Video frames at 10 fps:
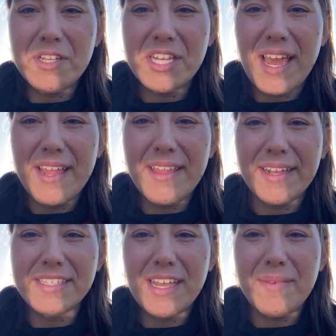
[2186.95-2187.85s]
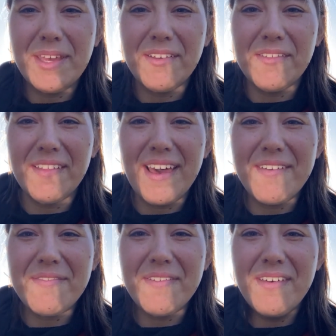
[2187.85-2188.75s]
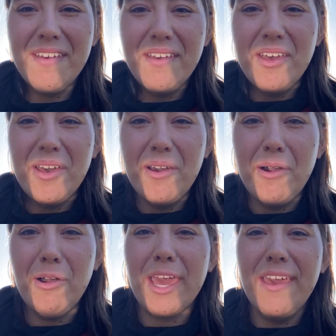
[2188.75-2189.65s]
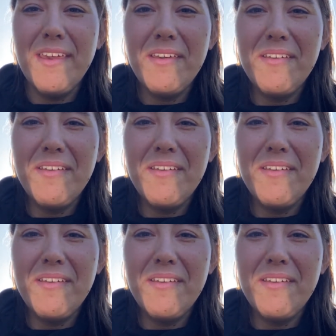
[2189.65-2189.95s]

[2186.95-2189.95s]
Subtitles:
chat next time he goes live. Okay.